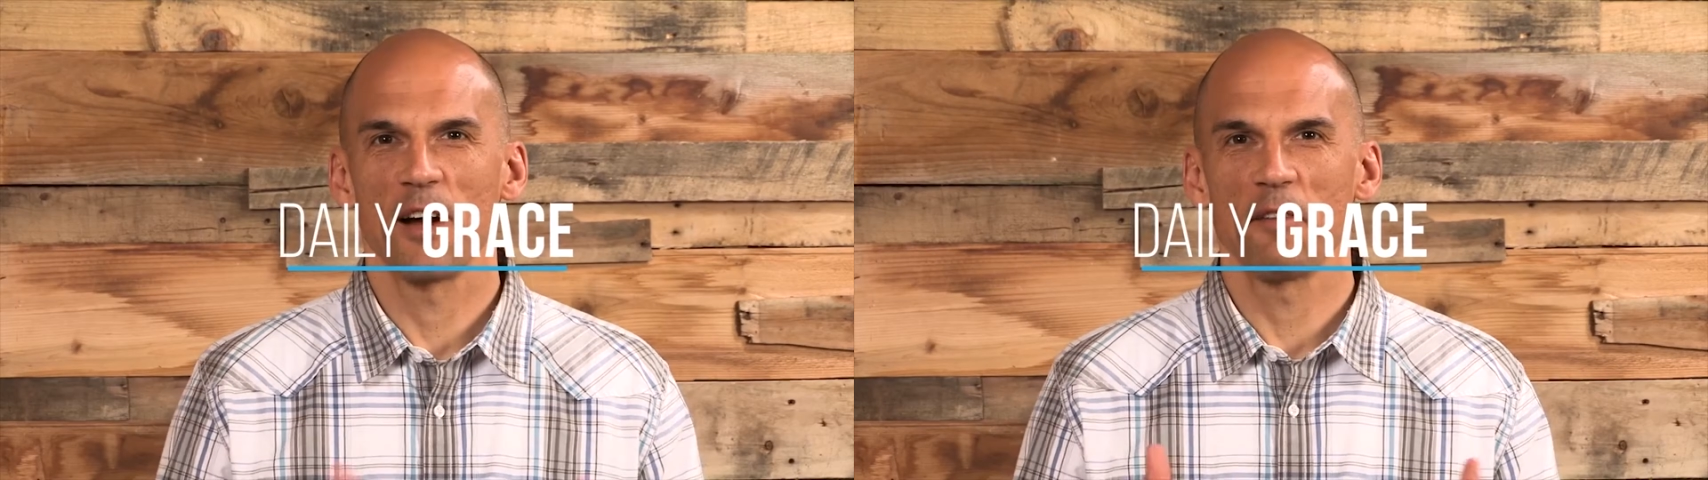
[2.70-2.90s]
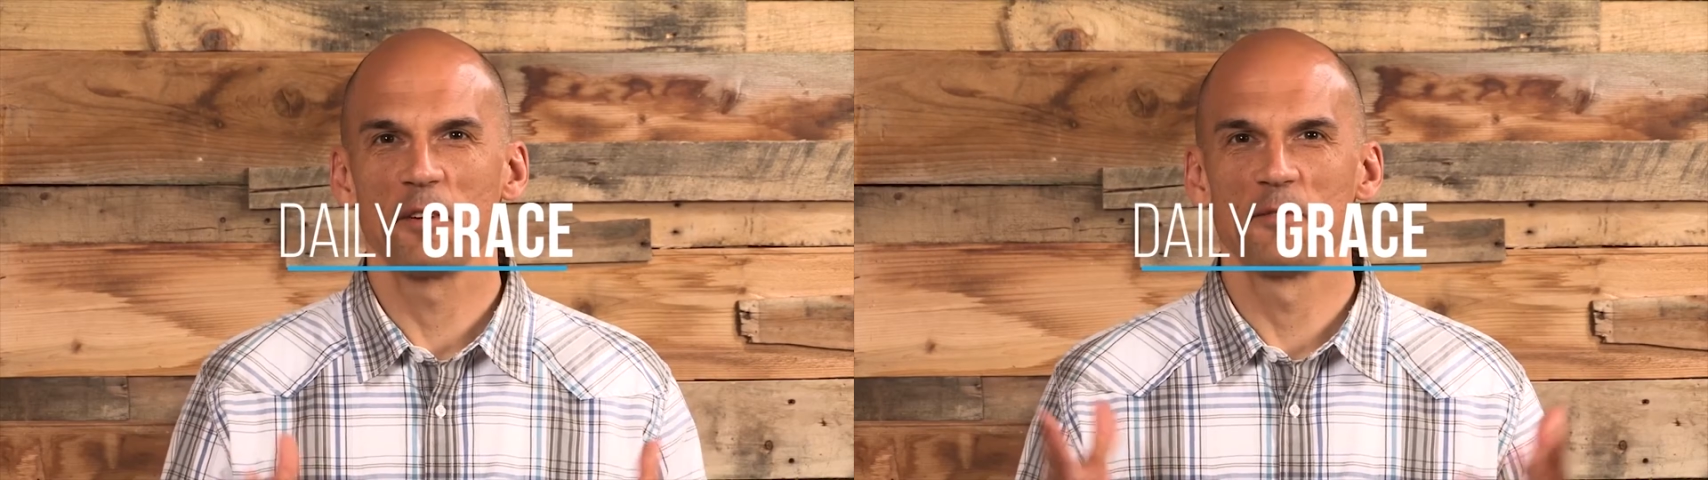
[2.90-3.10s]

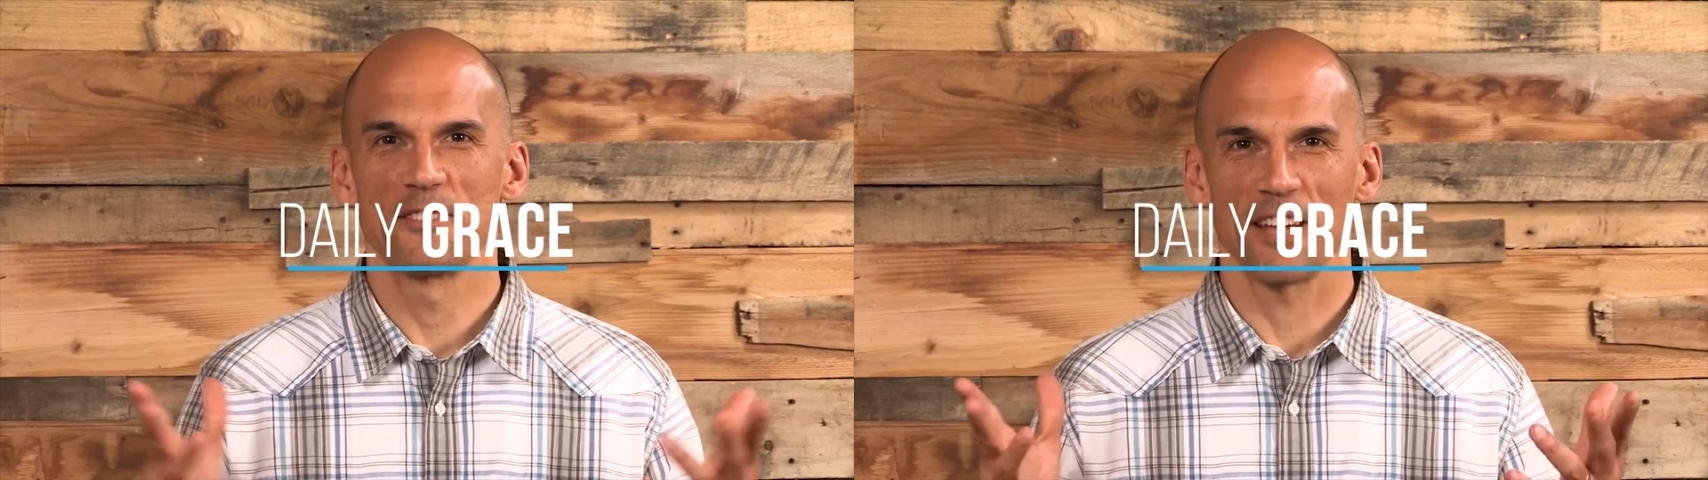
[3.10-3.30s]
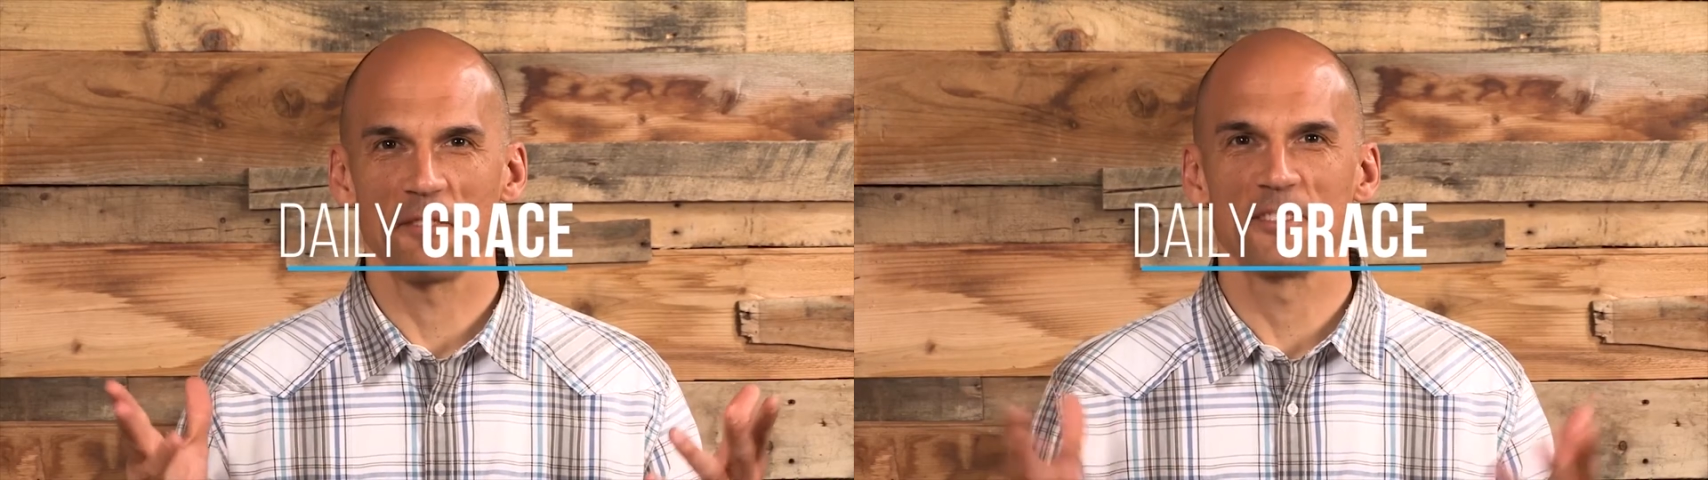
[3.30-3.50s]

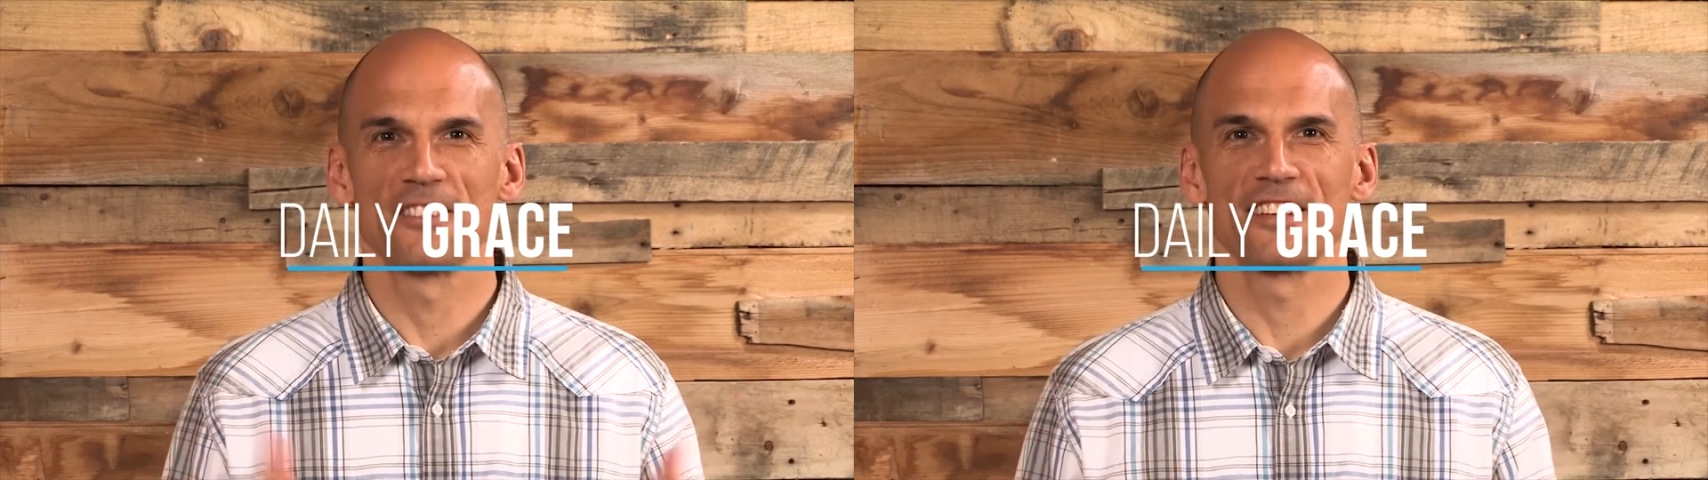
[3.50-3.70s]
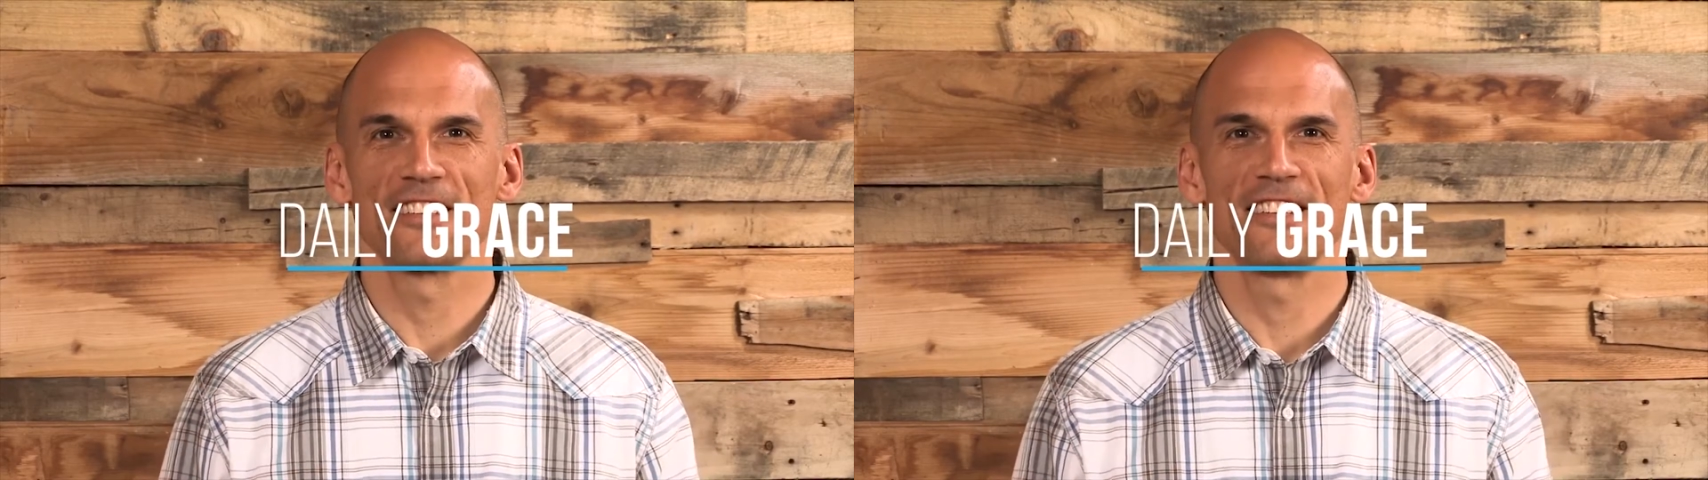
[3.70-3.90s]
Proverbs chapter
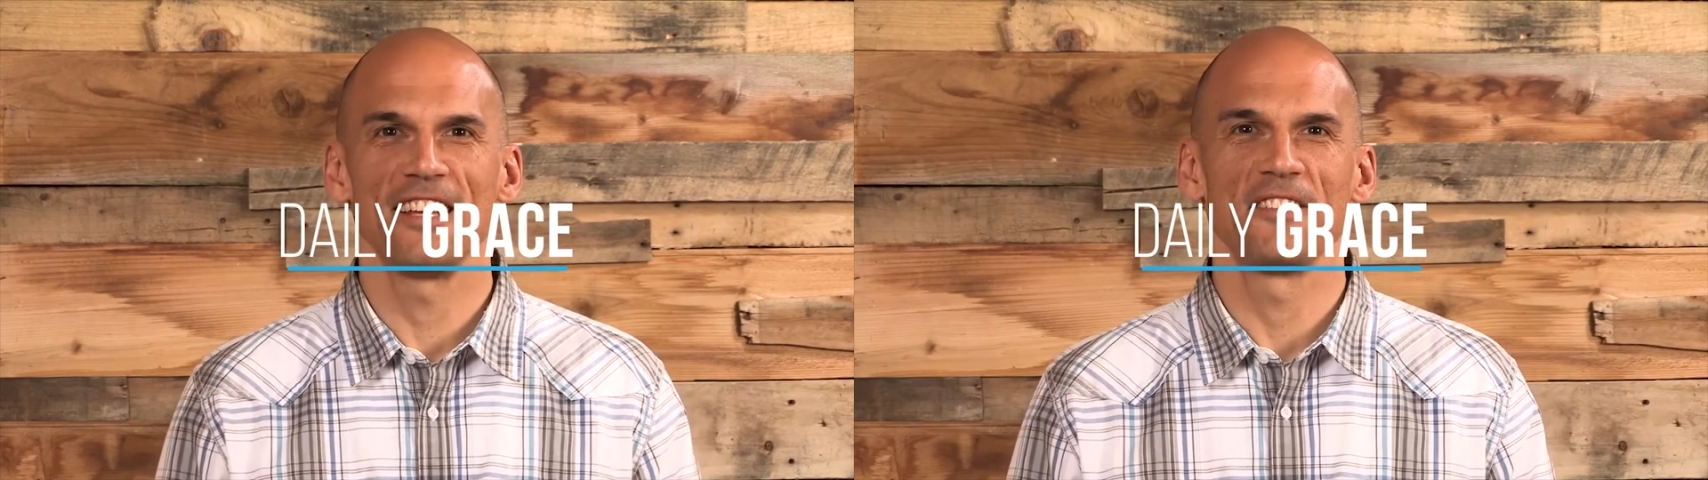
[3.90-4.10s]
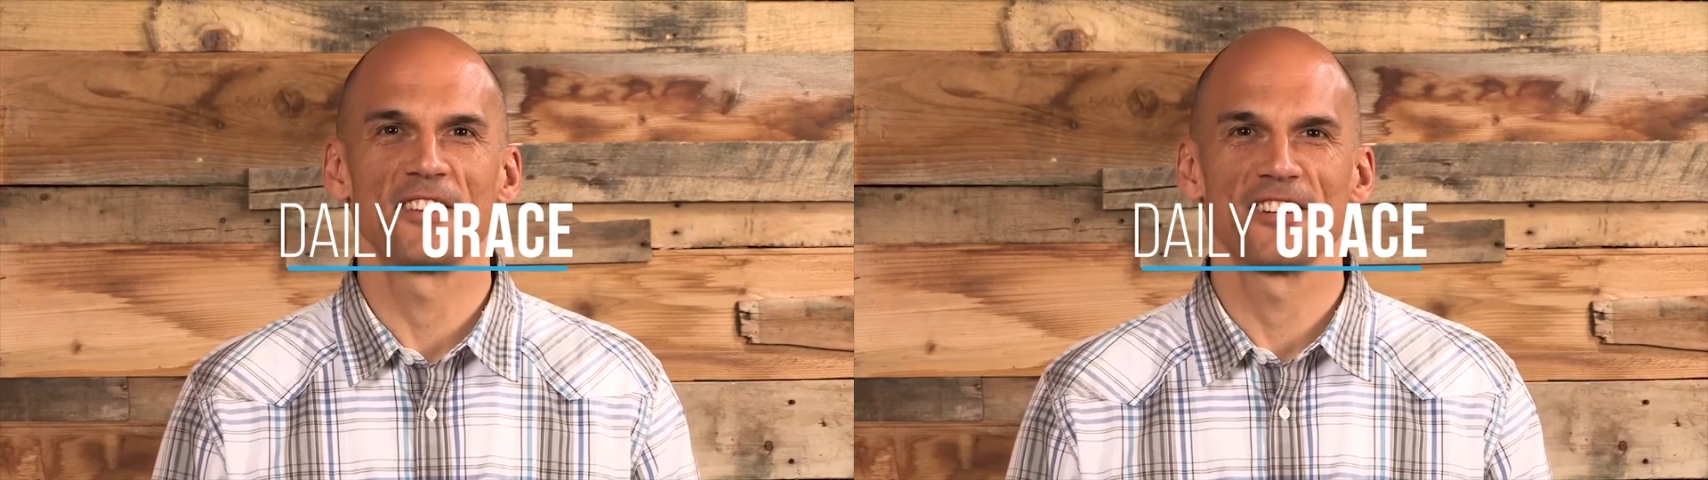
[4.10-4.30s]
16,